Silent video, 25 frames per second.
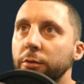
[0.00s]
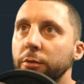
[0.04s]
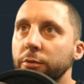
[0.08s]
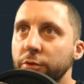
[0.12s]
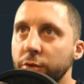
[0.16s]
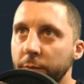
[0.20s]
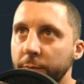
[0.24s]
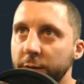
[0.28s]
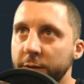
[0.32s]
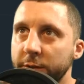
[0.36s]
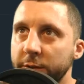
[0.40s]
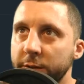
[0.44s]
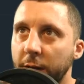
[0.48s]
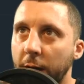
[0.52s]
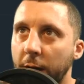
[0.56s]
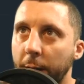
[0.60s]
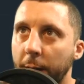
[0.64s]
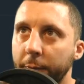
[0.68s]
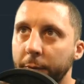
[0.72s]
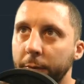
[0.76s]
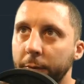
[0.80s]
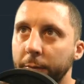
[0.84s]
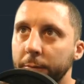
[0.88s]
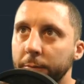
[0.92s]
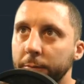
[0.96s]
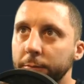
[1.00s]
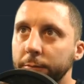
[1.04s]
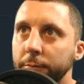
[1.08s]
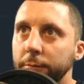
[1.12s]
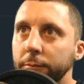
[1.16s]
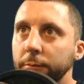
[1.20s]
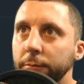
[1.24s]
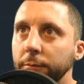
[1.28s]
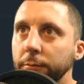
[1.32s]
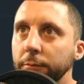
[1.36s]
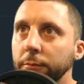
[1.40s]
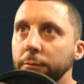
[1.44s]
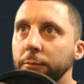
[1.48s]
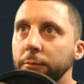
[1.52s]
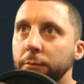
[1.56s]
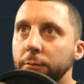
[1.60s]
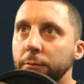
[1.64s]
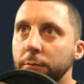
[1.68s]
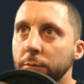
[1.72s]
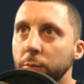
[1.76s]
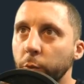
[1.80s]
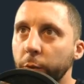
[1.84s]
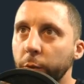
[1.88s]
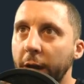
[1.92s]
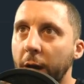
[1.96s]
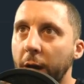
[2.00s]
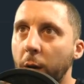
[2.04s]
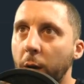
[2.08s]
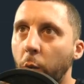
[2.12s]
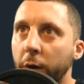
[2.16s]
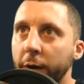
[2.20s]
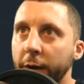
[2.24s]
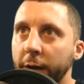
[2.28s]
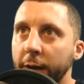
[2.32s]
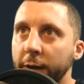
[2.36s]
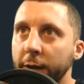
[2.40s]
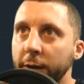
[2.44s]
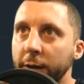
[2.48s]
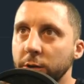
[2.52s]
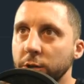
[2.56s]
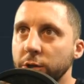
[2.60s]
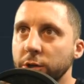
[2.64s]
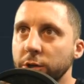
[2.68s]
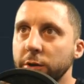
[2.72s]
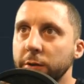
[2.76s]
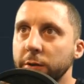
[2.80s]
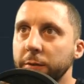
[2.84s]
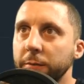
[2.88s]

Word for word: trim the top. We got 1 hinge.